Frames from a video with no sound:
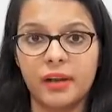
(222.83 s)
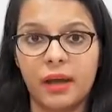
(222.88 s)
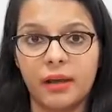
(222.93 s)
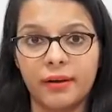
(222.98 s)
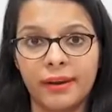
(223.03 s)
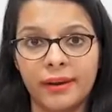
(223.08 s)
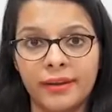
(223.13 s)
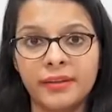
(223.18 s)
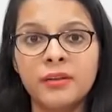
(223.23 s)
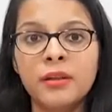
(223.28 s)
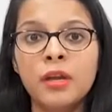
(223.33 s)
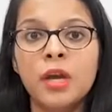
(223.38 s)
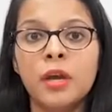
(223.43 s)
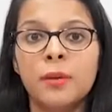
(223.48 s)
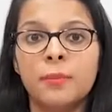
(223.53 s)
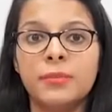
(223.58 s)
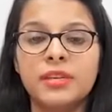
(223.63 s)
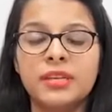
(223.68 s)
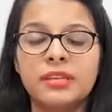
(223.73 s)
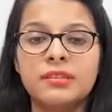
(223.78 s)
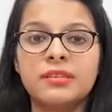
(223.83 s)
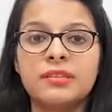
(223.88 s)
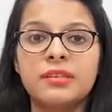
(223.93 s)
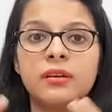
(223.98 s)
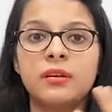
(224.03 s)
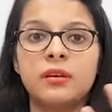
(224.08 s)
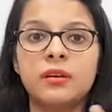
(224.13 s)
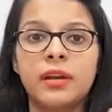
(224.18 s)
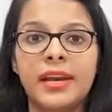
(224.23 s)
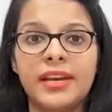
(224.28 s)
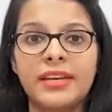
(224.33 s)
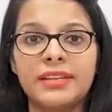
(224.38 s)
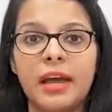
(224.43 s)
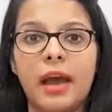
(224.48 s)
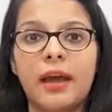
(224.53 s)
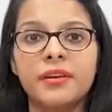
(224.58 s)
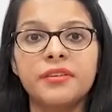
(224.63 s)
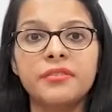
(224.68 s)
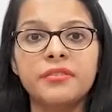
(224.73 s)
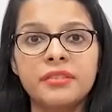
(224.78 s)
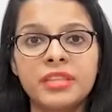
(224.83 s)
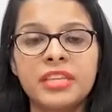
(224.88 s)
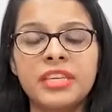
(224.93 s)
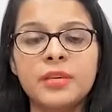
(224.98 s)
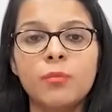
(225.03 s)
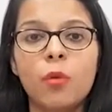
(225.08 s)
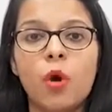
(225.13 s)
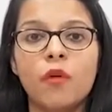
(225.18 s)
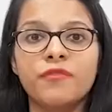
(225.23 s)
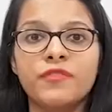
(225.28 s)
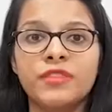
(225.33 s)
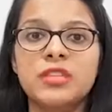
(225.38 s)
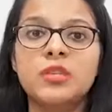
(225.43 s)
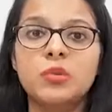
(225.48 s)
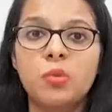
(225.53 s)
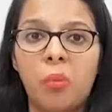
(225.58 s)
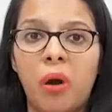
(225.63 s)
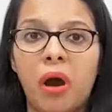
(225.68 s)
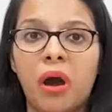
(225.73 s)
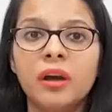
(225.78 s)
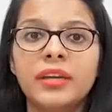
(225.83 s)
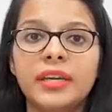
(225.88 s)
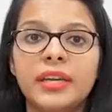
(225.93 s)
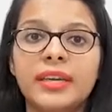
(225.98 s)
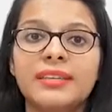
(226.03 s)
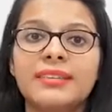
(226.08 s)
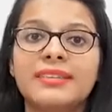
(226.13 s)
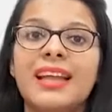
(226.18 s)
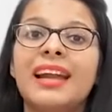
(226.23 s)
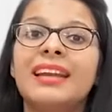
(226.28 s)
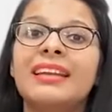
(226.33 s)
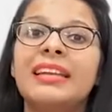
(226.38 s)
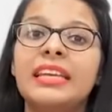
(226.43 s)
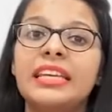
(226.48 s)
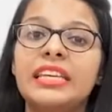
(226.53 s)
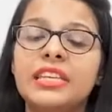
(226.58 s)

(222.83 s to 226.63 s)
Narayan, because the entire theme of this work is that